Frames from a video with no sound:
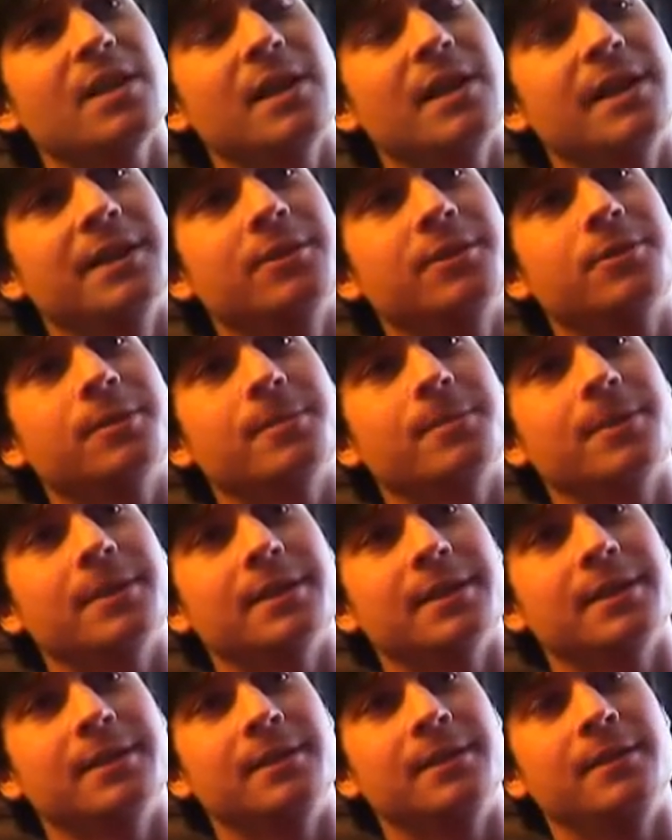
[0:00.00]
I
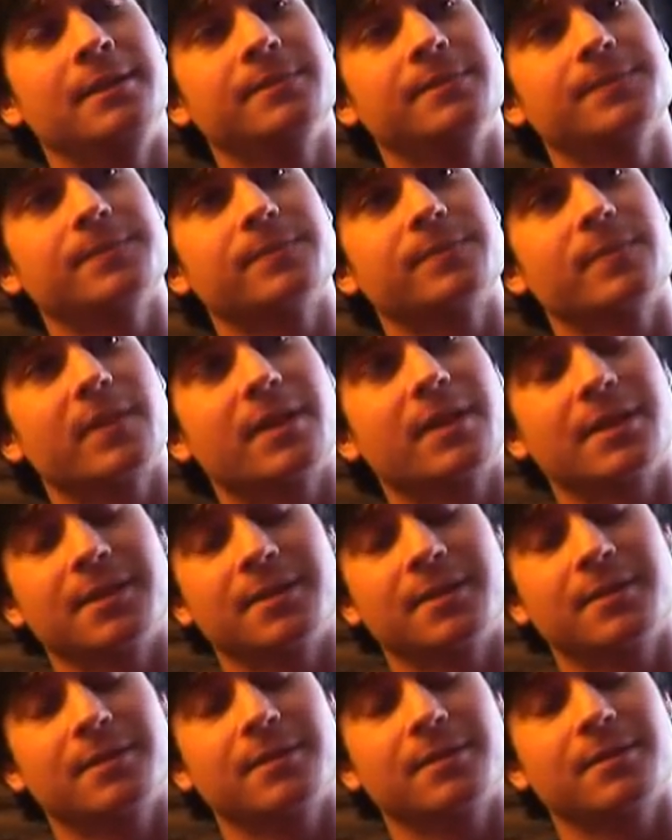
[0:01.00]
attributed,
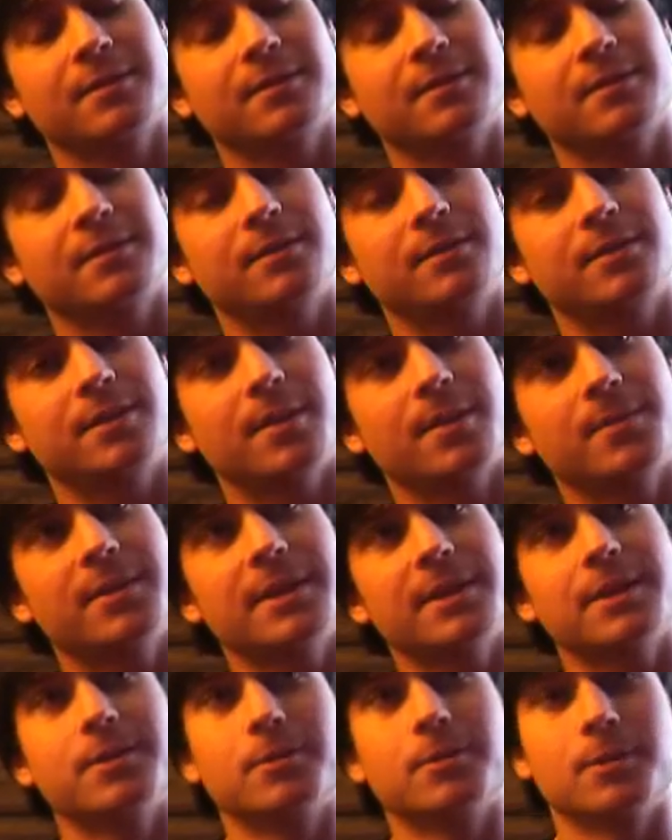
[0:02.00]
because
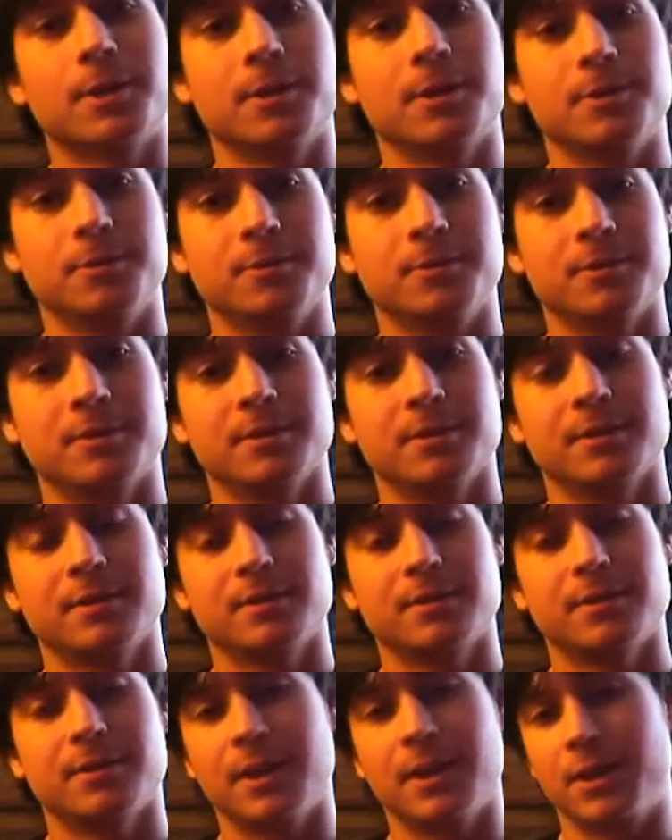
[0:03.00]
something grows
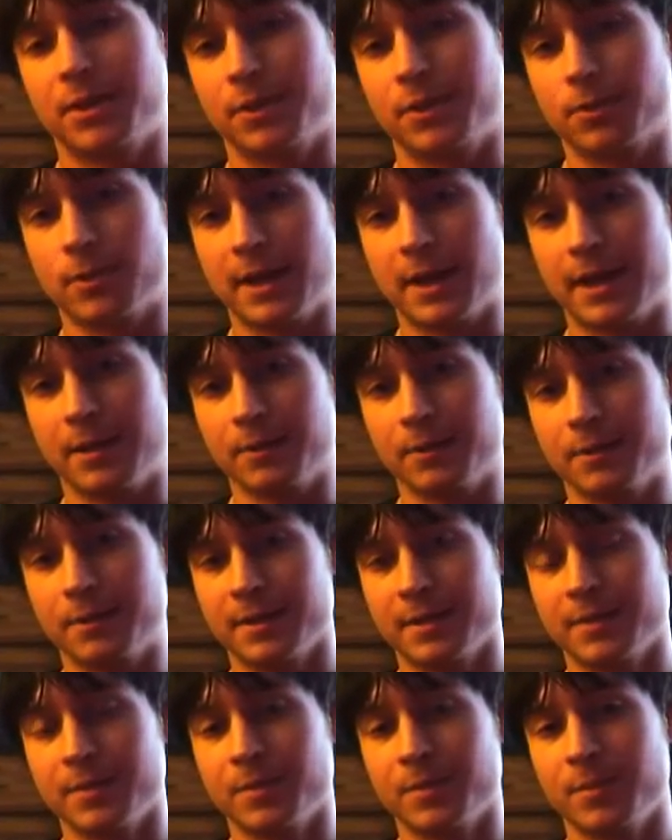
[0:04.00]
on
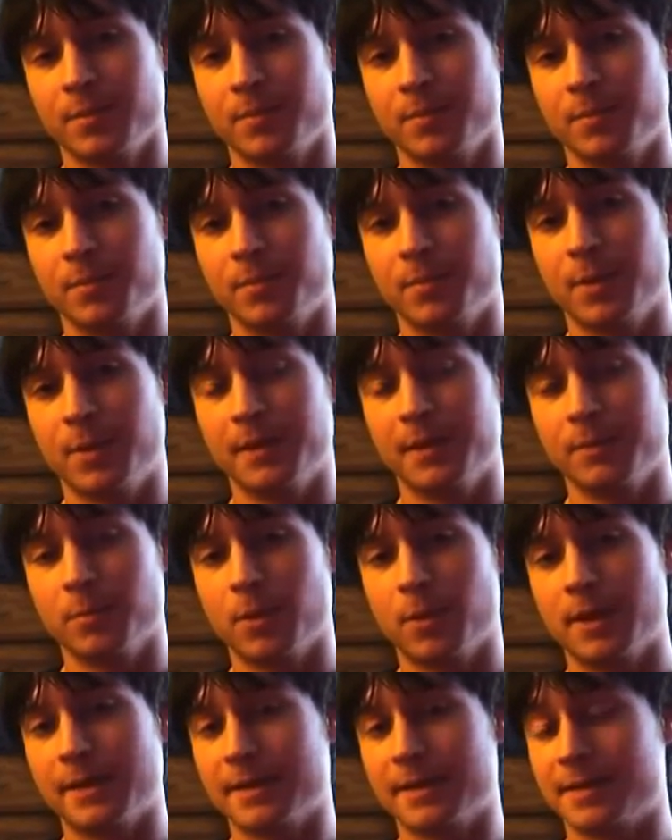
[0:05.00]
ground, but
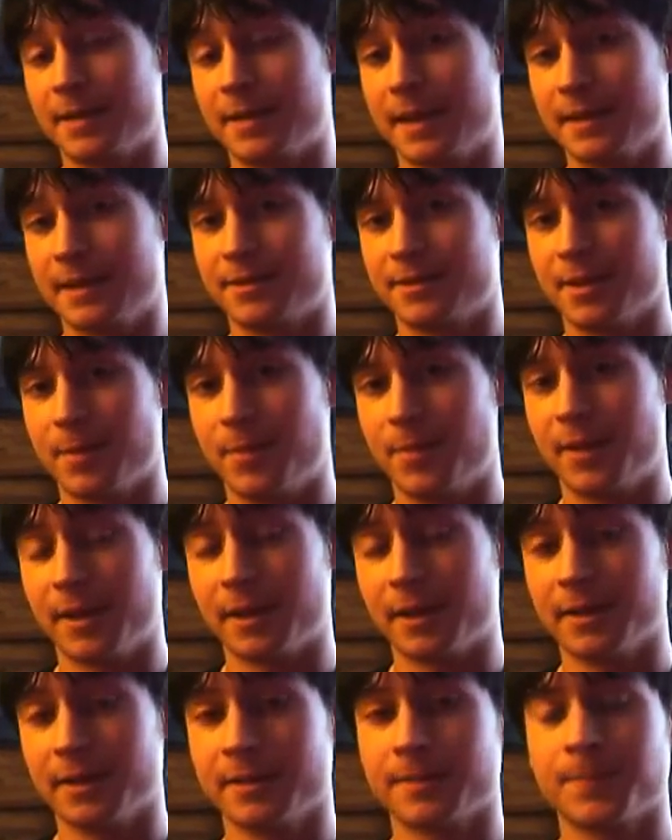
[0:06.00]
what is that
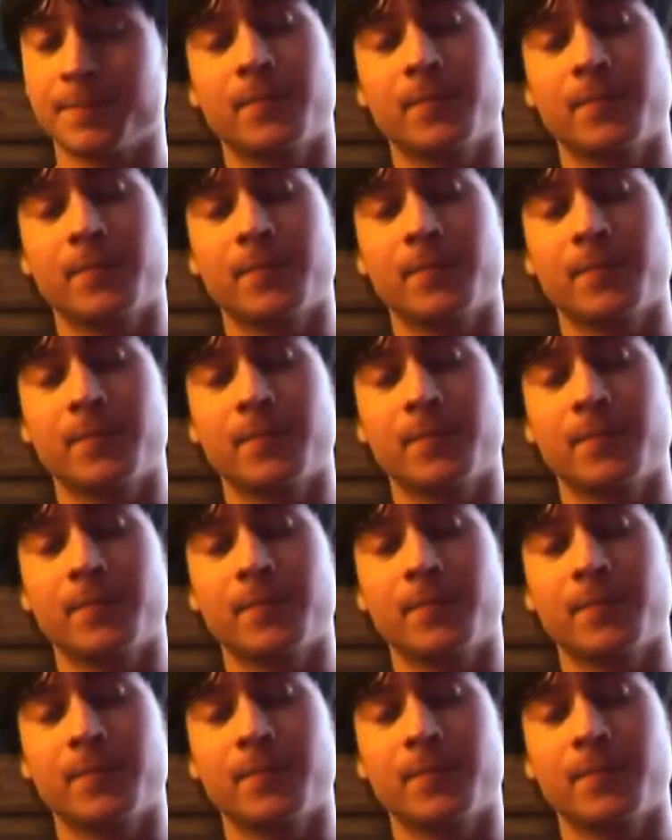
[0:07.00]
something?